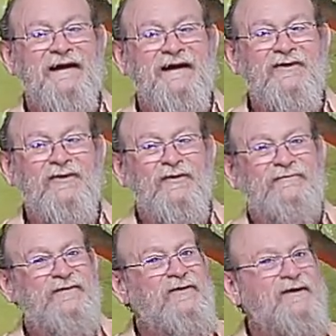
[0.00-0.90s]
you would
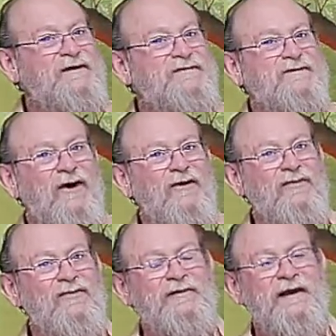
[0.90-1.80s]
view it as
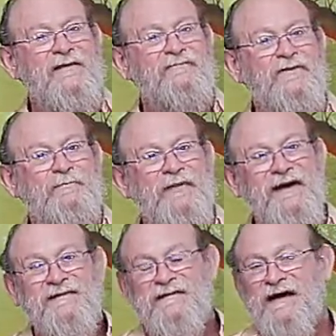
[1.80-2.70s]
cold if you
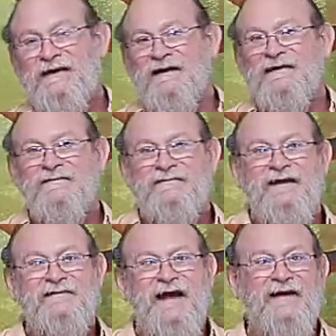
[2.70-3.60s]
pitted that against
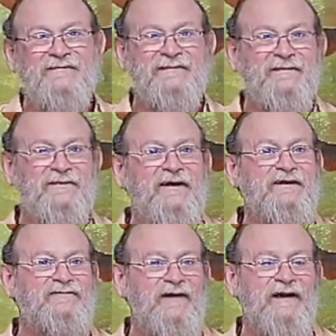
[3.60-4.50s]
10,000 degrees
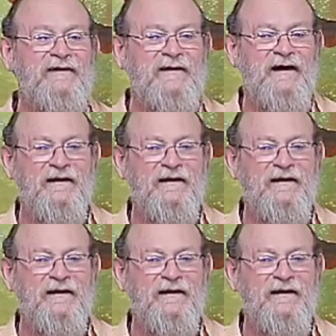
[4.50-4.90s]
Fahrenheit.